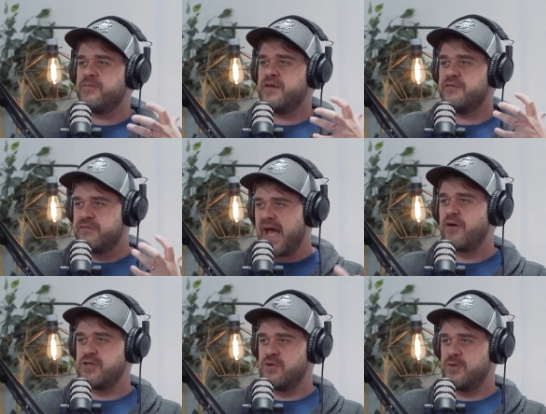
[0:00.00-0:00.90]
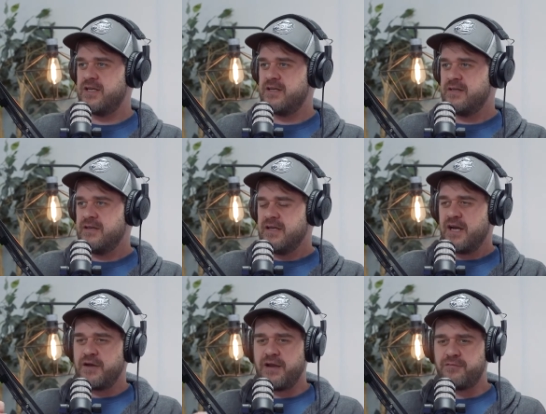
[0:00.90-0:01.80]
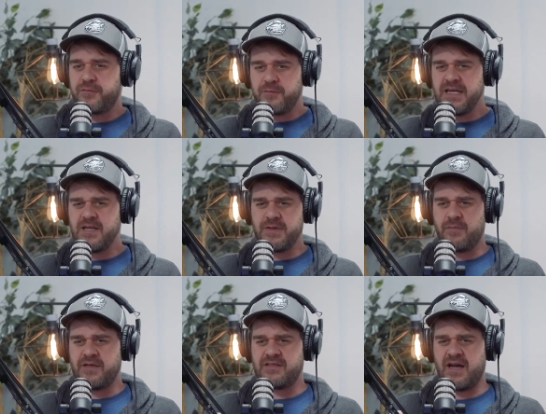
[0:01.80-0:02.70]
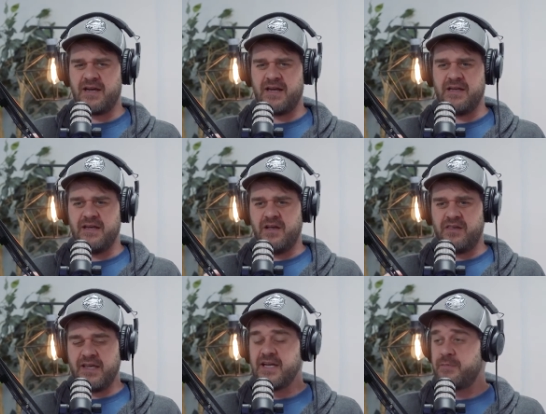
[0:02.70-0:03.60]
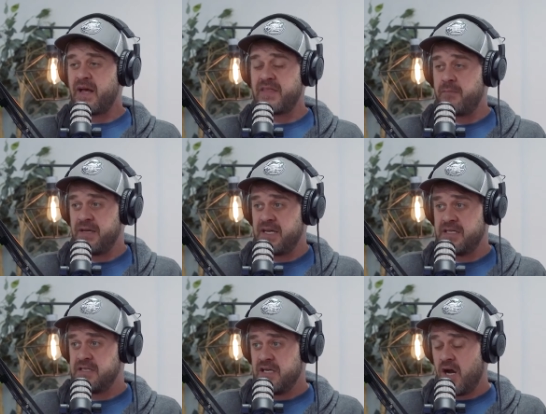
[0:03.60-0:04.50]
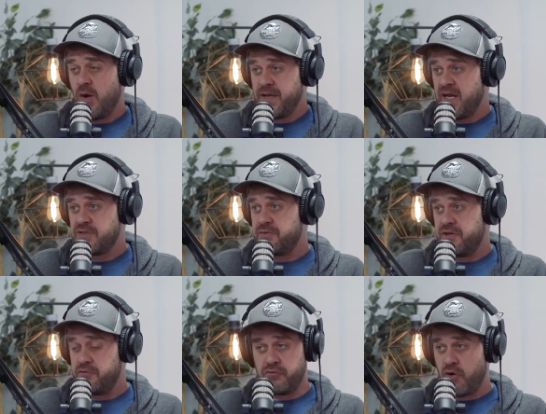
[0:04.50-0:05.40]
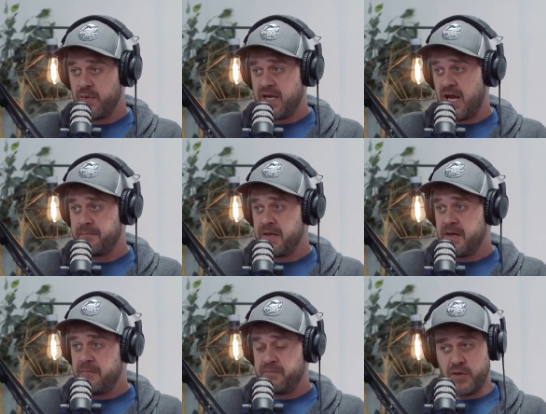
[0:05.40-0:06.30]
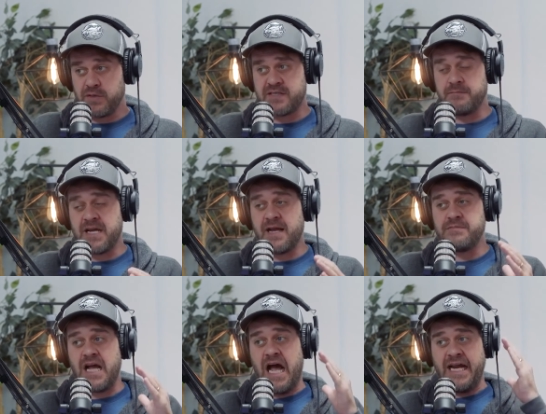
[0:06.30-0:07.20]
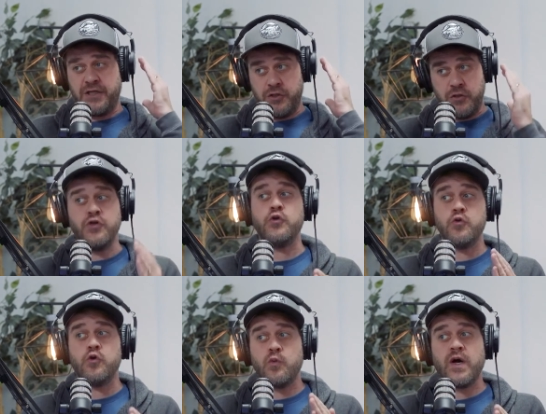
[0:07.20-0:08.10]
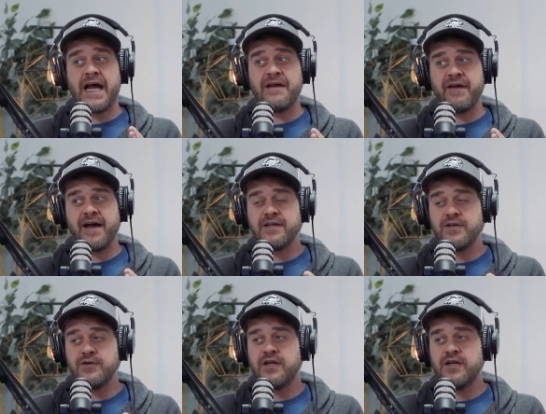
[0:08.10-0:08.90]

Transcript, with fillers: valued? Mm-hmm. And and for me to be able to kind of think about that, because I'll be honest with you, growing up, there were some times I knew what I valued.